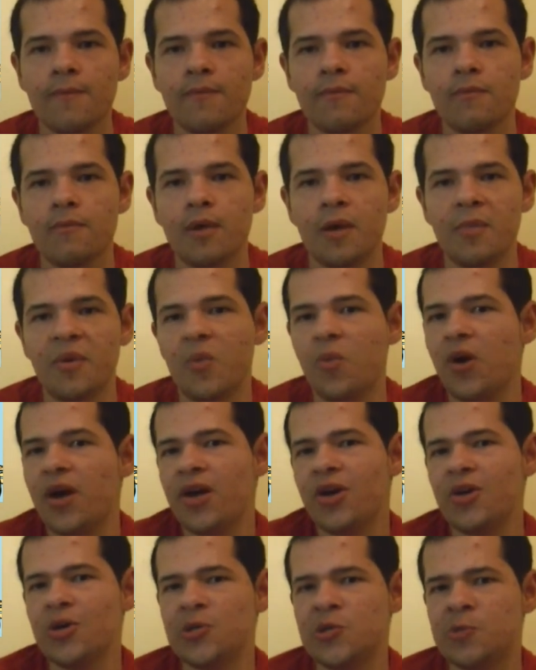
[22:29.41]
I mean, why
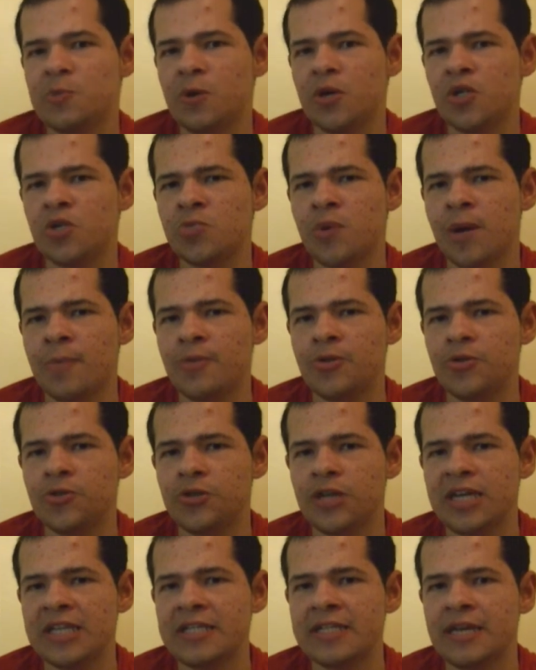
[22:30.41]
couldn't SpongeBob just
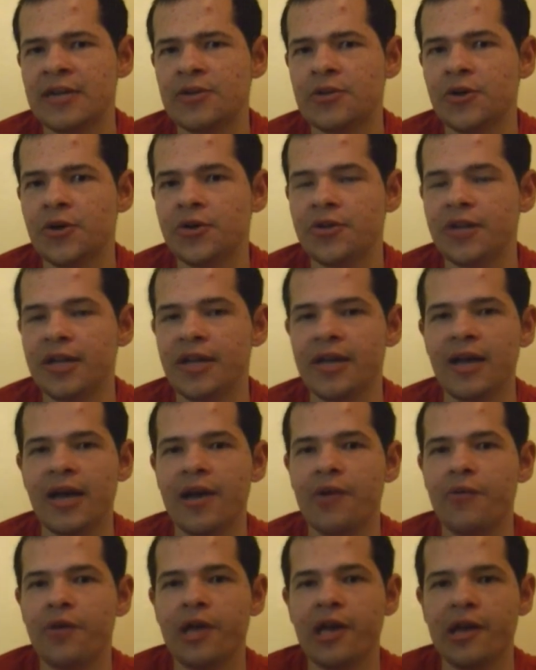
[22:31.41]
last that long? Like, I
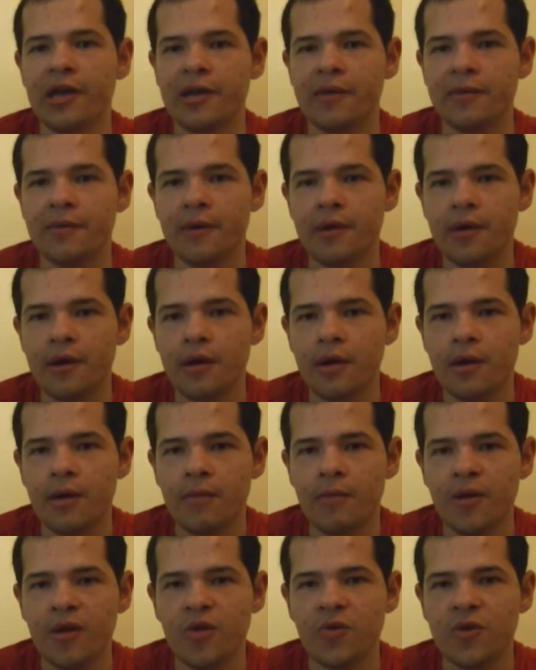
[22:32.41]
don't get it.
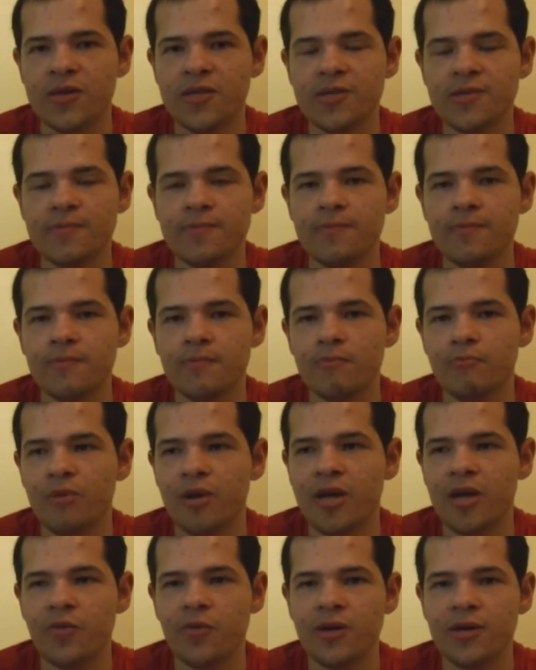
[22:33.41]
But
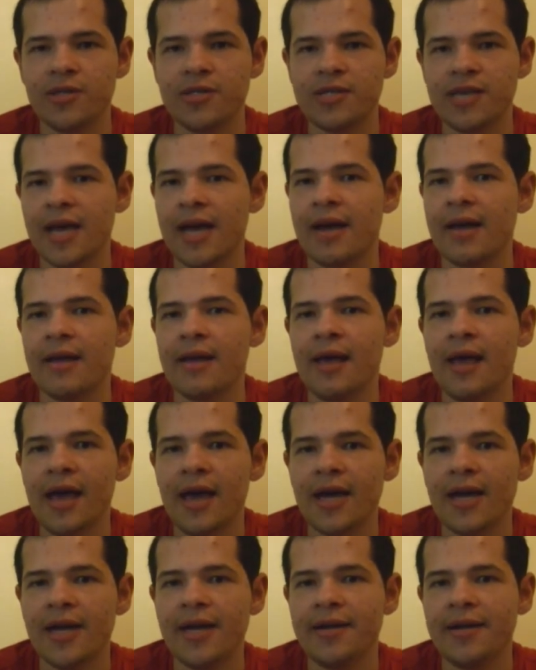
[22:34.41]
anyways, yeah.
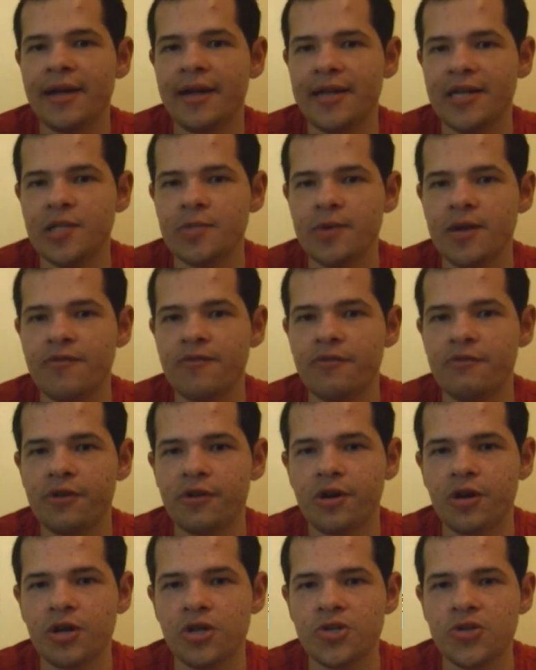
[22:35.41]
Edda Nettie's my favorite
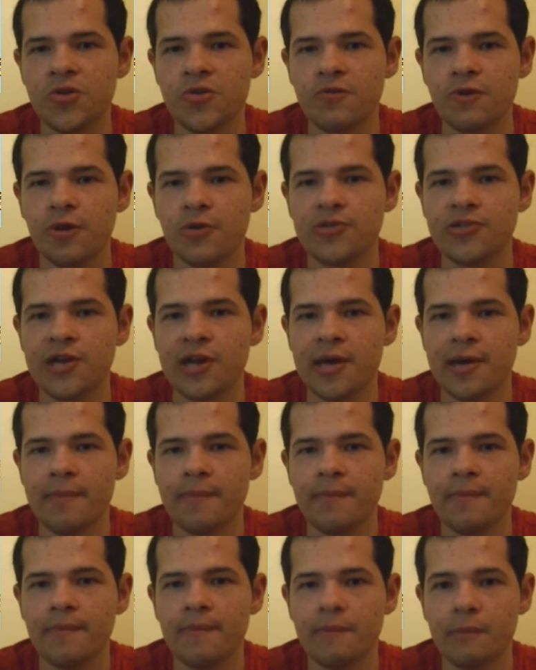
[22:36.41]
cartoon of all time.
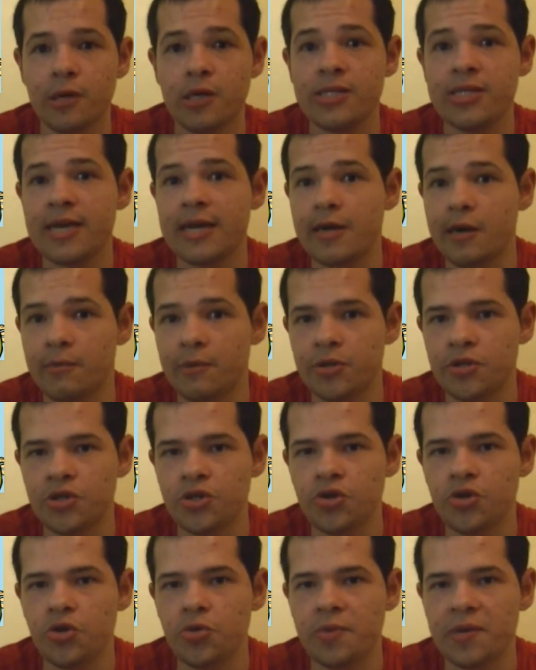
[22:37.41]
But it's at number
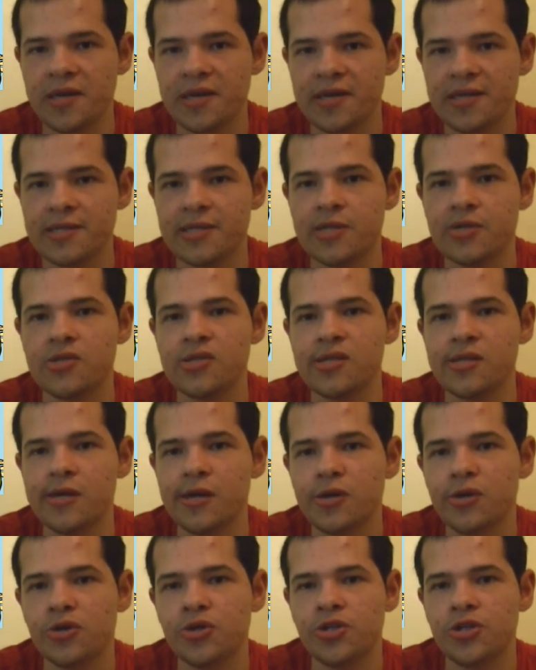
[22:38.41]
2 because there's
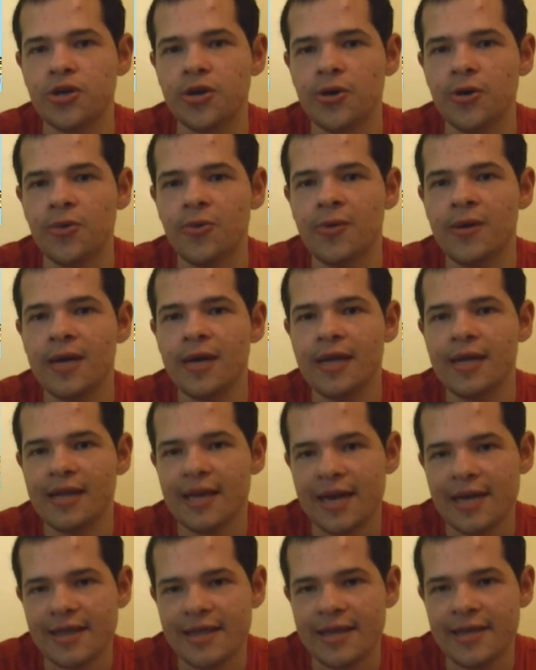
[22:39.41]
another show
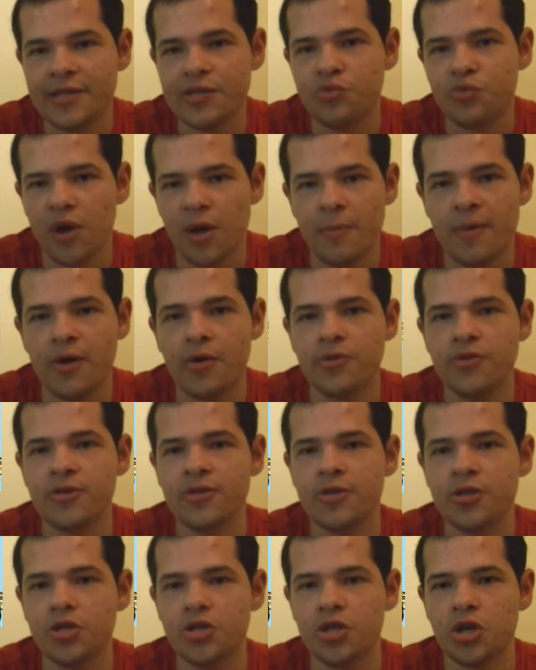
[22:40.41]
that I think is way better
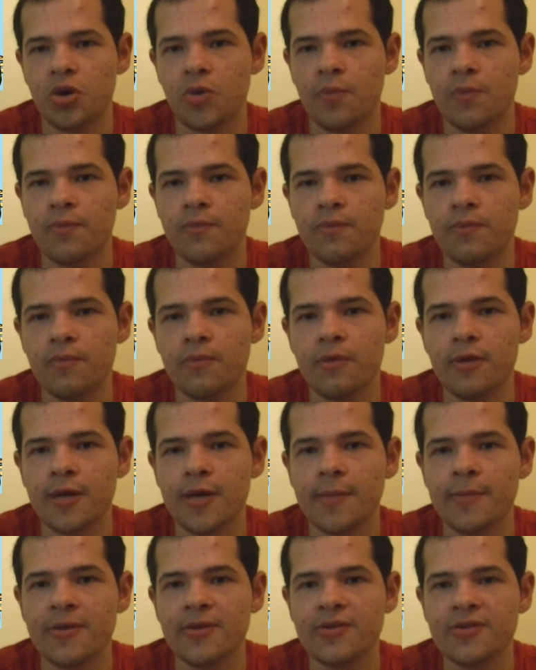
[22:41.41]
than this show. And
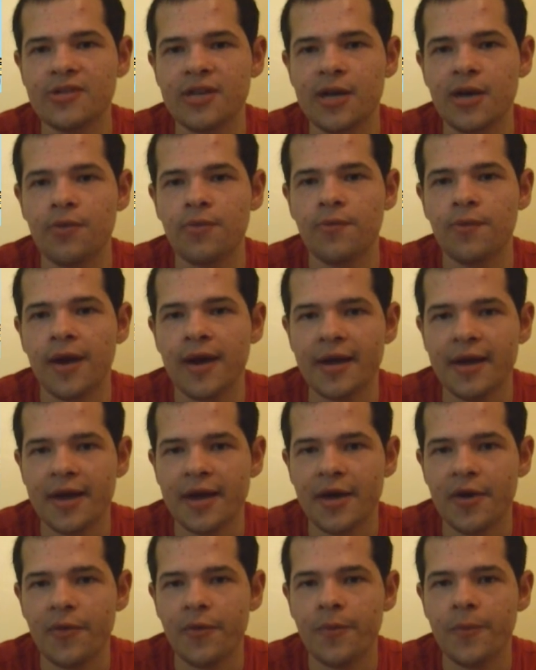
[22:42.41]
I'm going to say it right
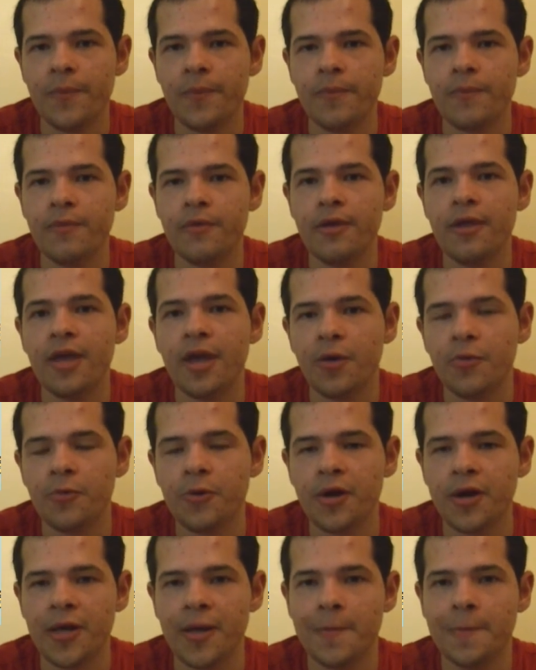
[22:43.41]
now. Get ready.